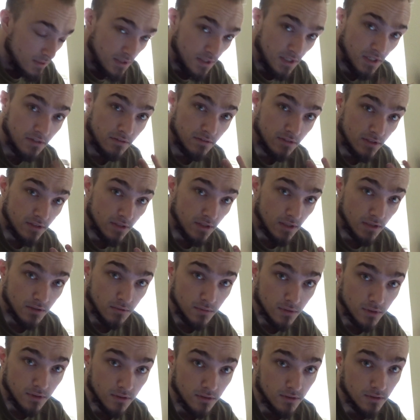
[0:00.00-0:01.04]
have sex
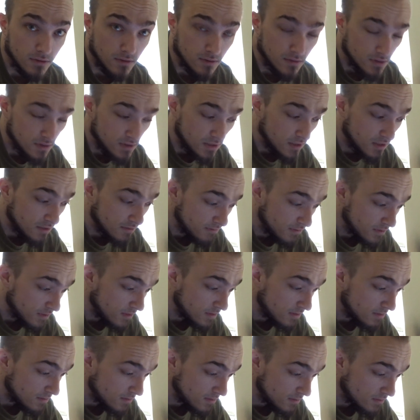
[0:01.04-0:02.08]
with your
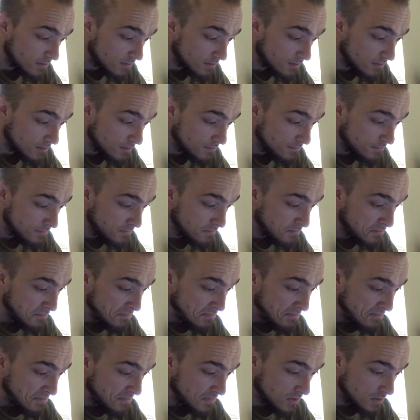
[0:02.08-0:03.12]
significant other.
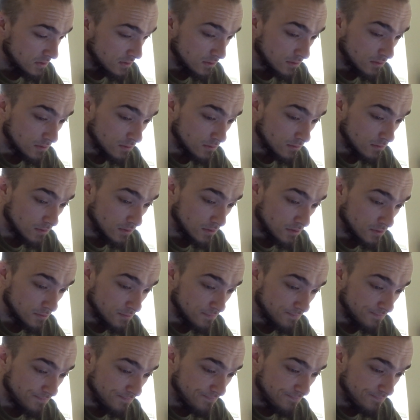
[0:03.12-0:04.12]
So